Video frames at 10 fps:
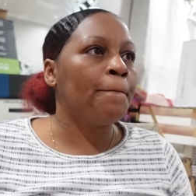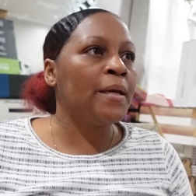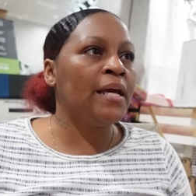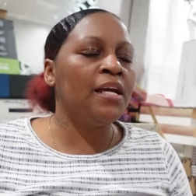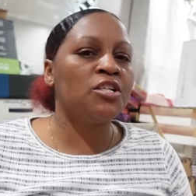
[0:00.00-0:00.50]

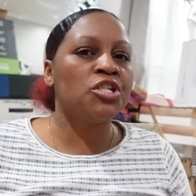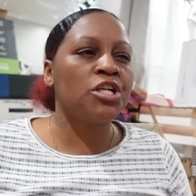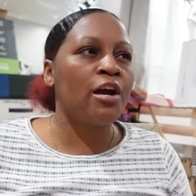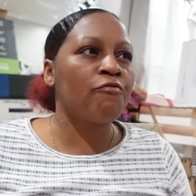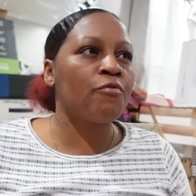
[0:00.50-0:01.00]
pink
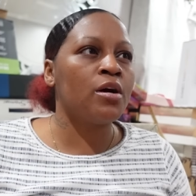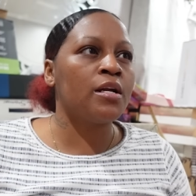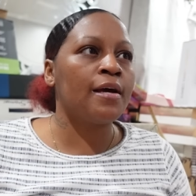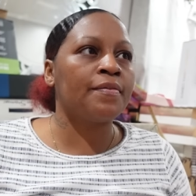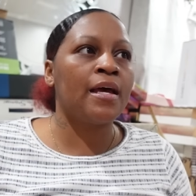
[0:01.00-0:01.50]

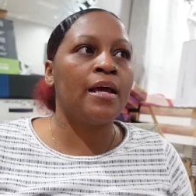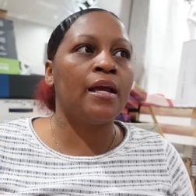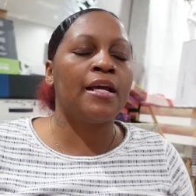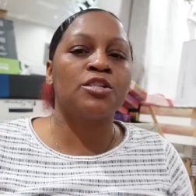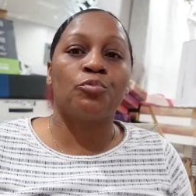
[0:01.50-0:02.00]
chevron i
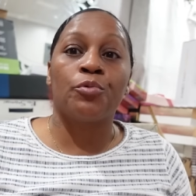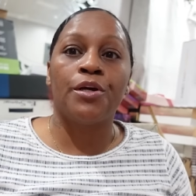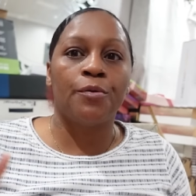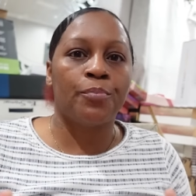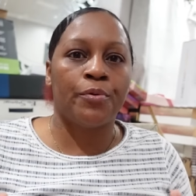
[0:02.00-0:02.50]
think it's
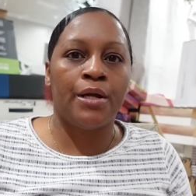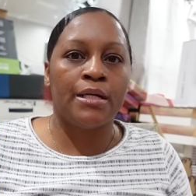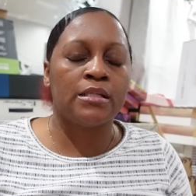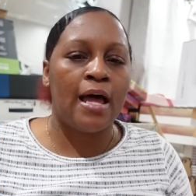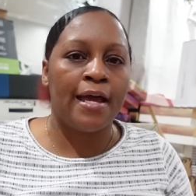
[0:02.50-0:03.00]
real pretty
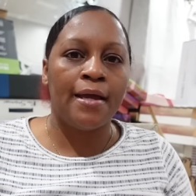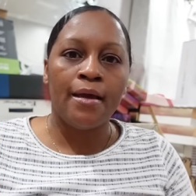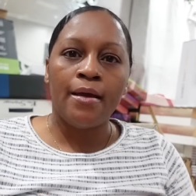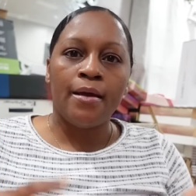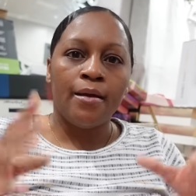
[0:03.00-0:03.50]
it's like
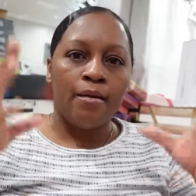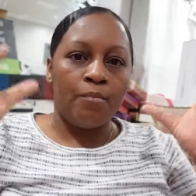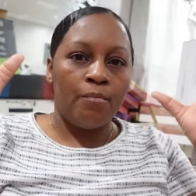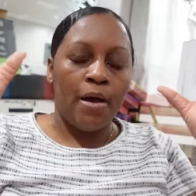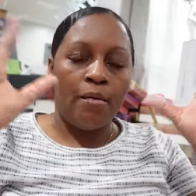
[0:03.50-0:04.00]

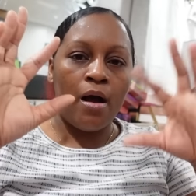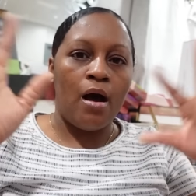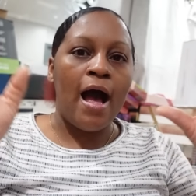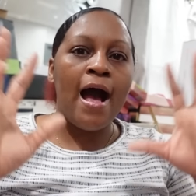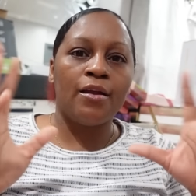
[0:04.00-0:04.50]

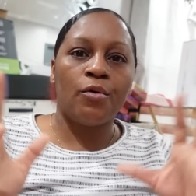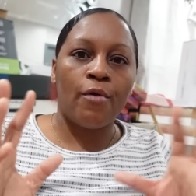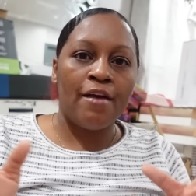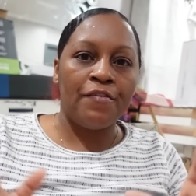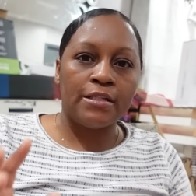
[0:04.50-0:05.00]
uh,
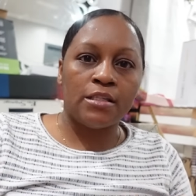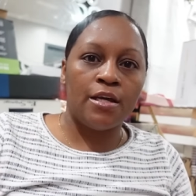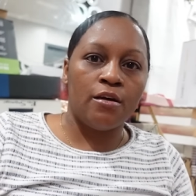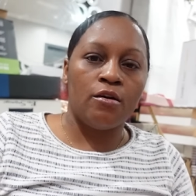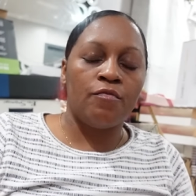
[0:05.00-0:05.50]
holographic
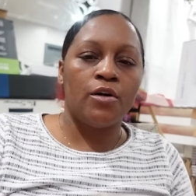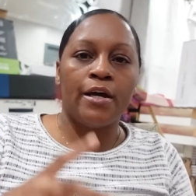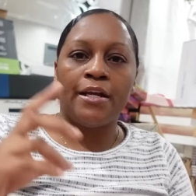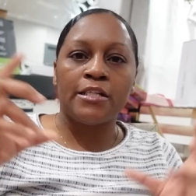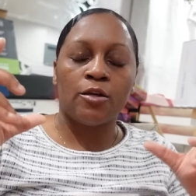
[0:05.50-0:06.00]
silver
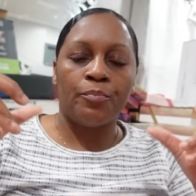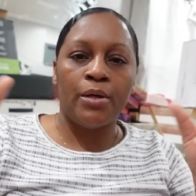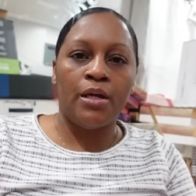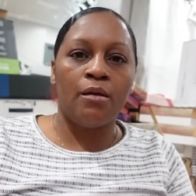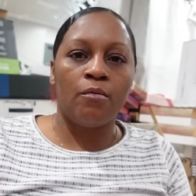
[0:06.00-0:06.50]
and it's a
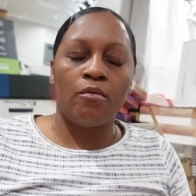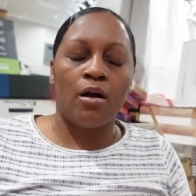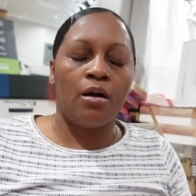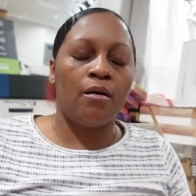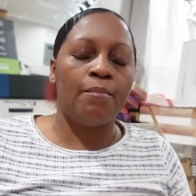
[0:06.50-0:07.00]
pink
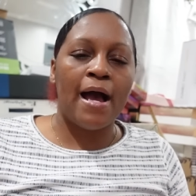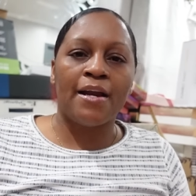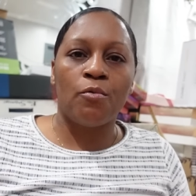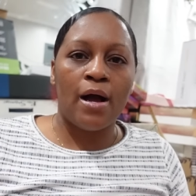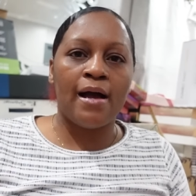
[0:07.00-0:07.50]
uh,
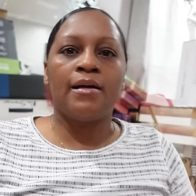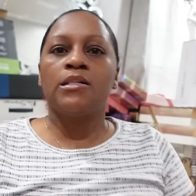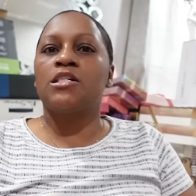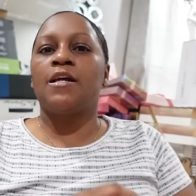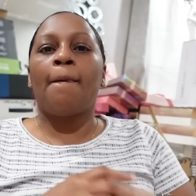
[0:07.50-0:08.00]
body
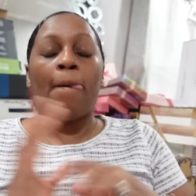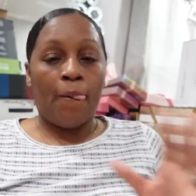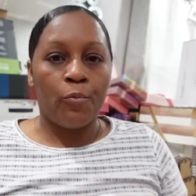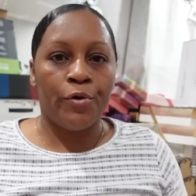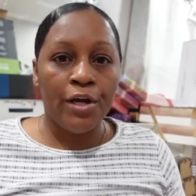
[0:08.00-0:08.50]
wash.
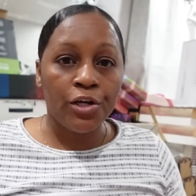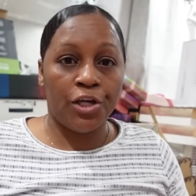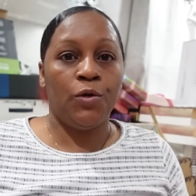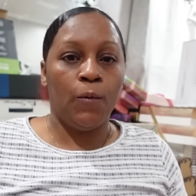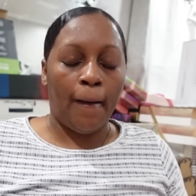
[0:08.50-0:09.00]
Real
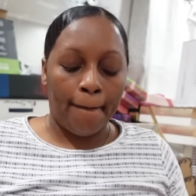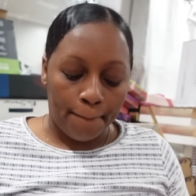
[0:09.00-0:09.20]
cute.